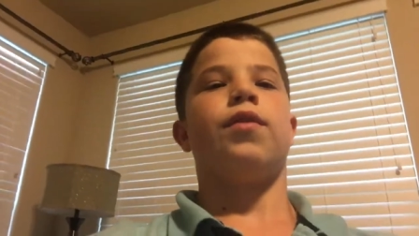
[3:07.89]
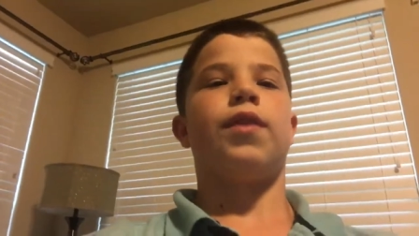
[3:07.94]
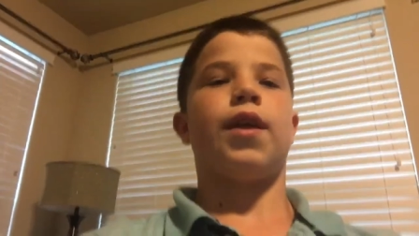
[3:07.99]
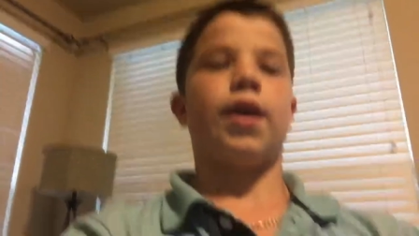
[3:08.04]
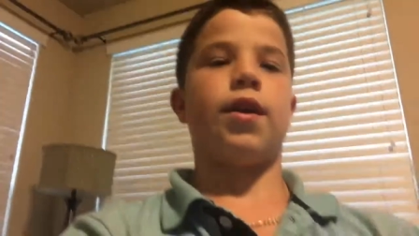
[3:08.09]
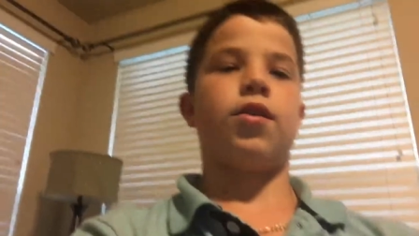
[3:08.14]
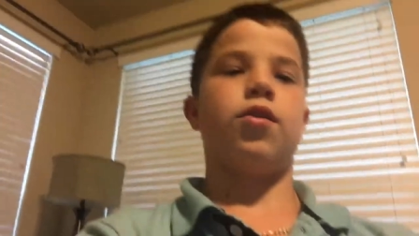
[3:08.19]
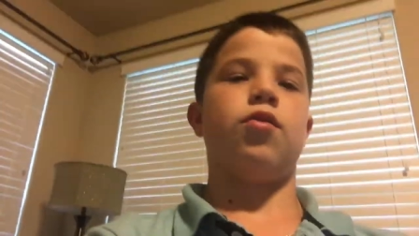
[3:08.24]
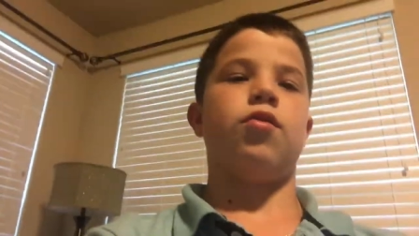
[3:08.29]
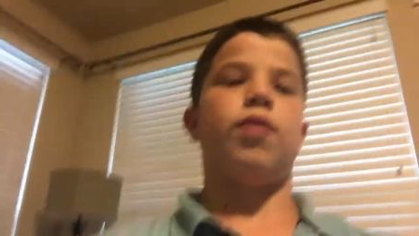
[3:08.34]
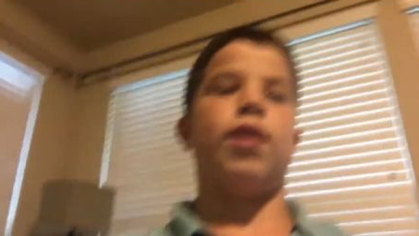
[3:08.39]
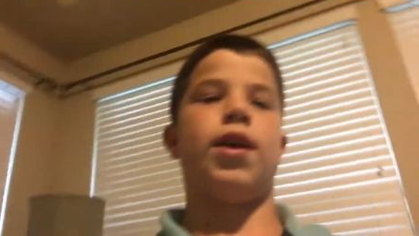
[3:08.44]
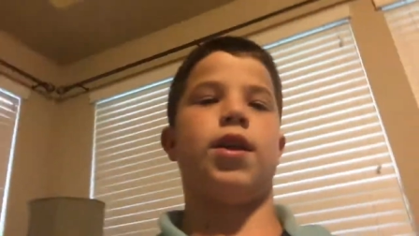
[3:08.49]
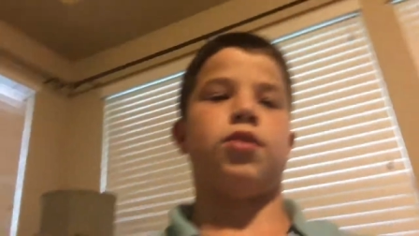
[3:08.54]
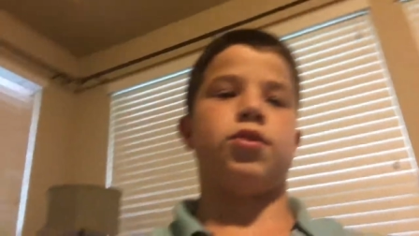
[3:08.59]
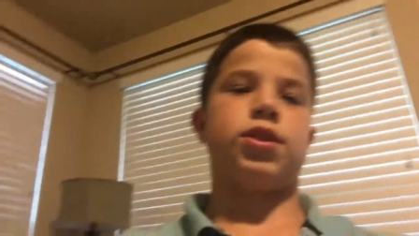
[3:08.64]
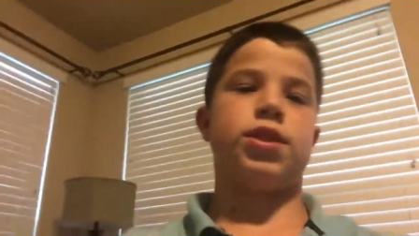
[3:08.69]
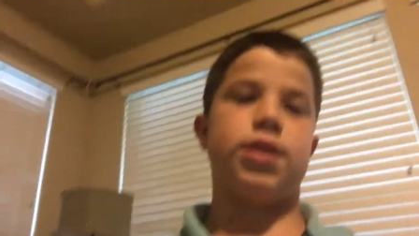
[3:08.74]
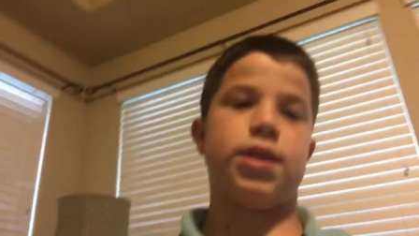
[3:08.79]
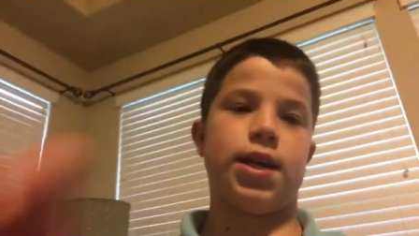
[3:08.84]
Thank you, and
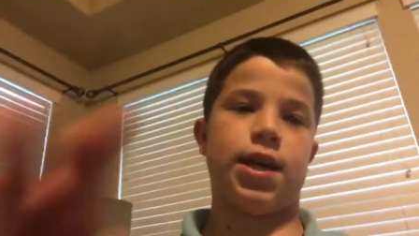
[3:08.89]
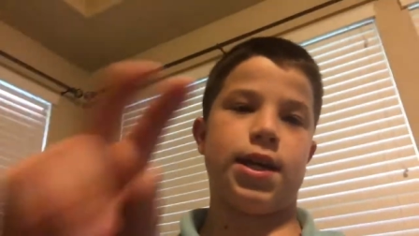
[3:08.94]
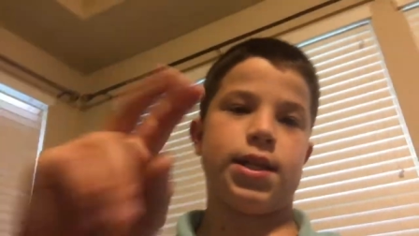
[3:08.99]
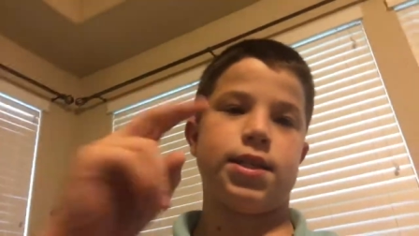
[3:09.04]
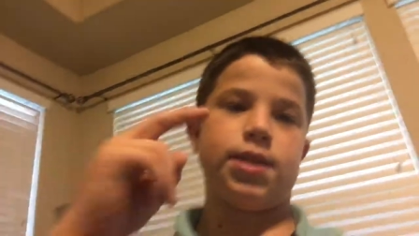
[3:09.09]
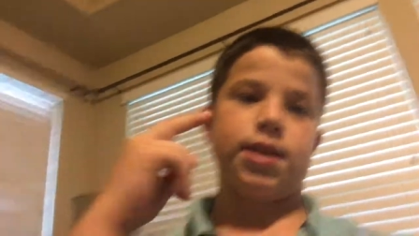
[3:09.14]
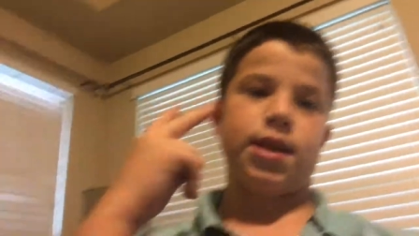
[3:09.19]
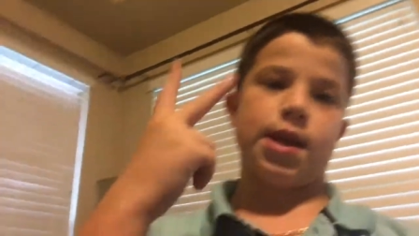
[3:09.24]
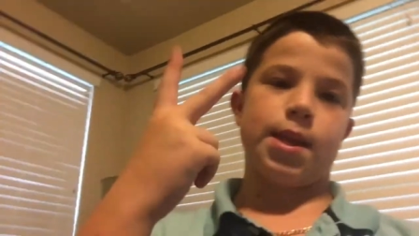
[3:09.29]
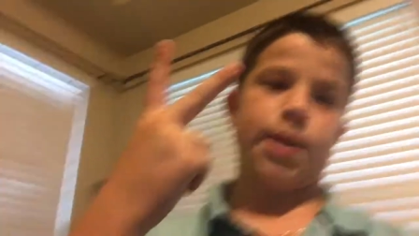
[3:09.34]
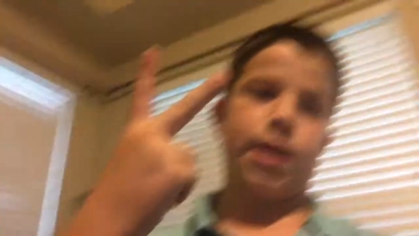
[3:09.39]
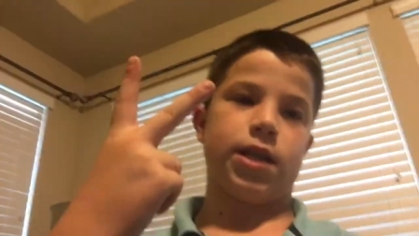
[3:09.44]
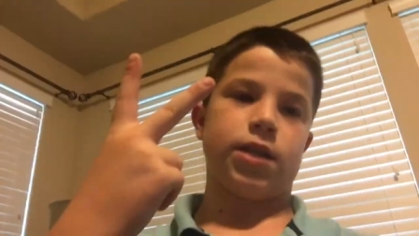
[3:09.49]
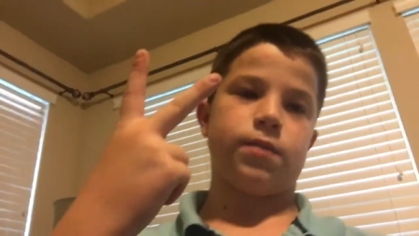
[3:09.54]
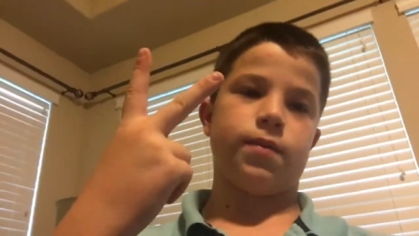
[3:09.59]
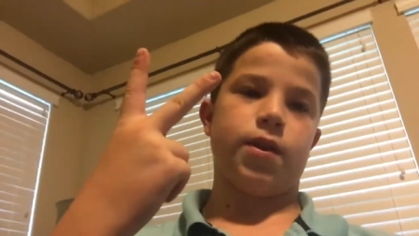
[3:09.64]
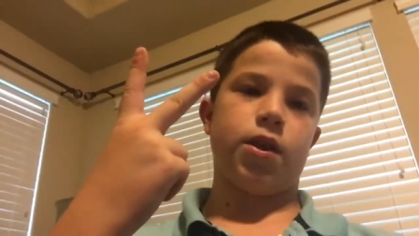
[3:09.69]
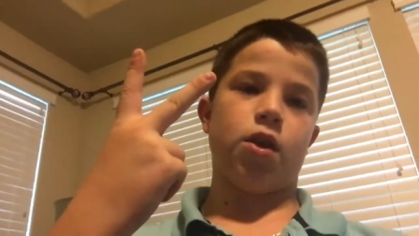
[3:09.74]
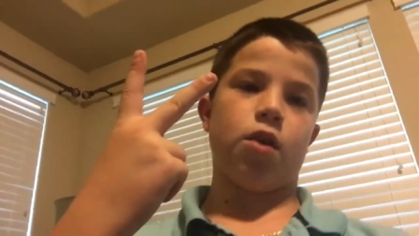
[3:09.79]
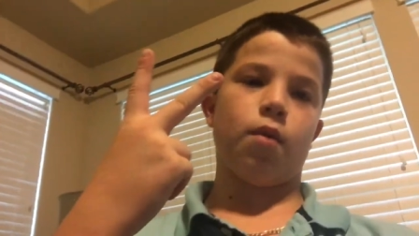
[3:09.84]
I'll see you guys in the
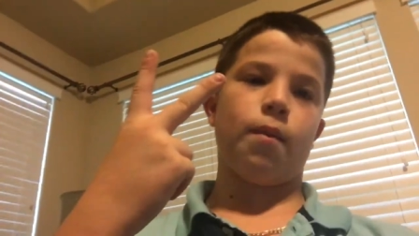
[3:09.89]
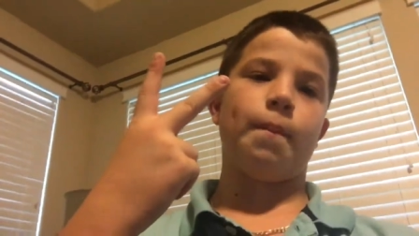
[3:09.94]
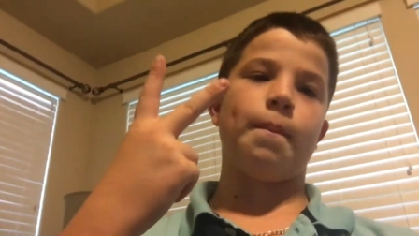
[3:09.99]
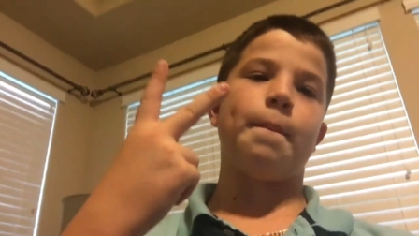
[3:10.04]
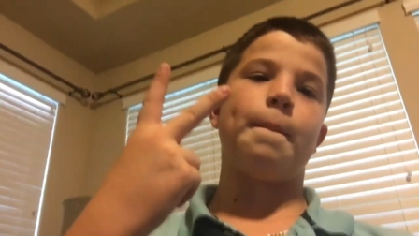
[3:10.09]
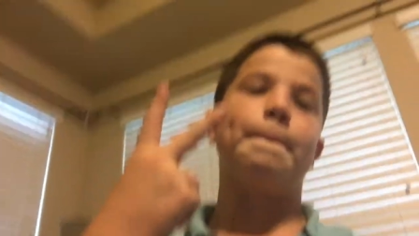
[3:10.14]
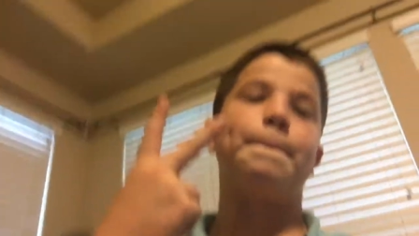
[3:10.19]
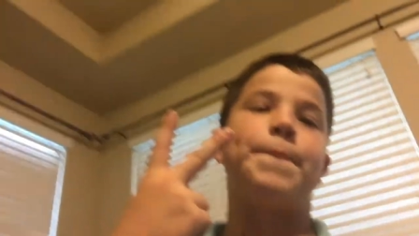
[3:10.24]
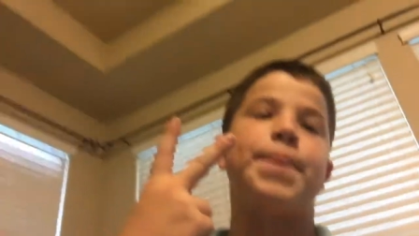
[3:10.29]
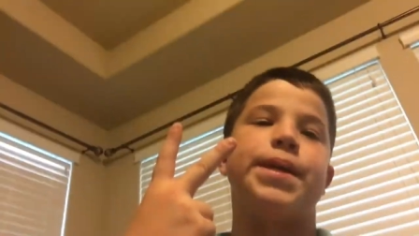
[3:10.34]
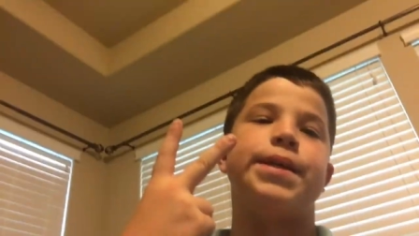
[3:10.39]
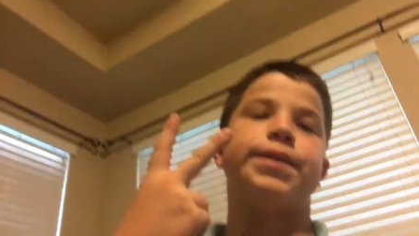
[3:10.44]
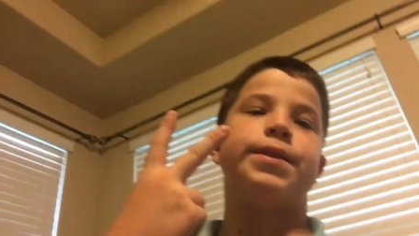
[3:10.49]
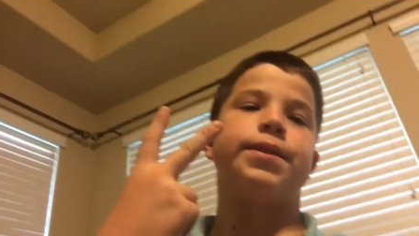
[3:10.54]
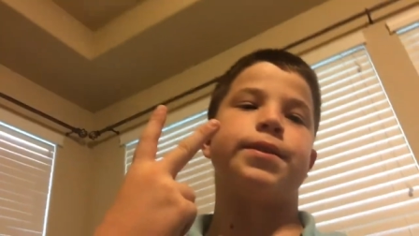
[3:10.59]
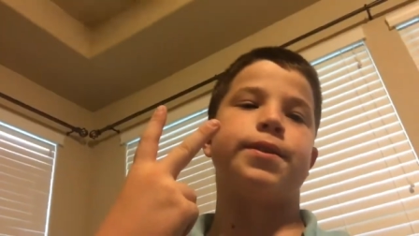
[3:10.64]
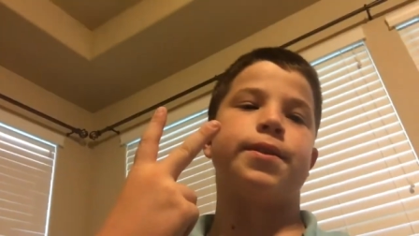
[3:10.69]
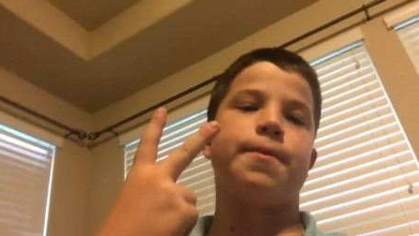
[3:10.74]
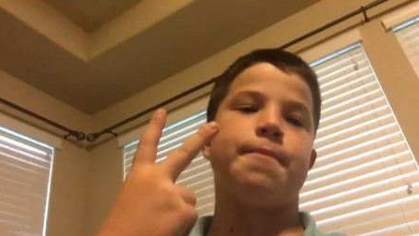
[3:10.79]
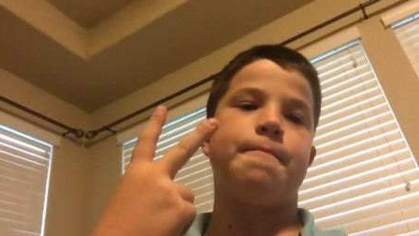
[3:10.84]
next video.
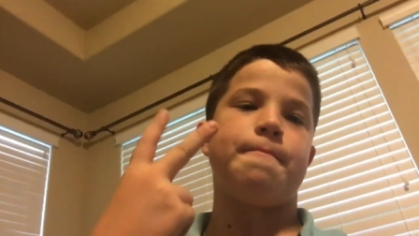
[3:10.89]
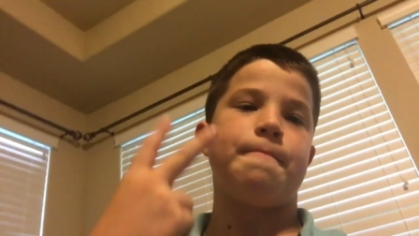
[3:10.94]
Peace.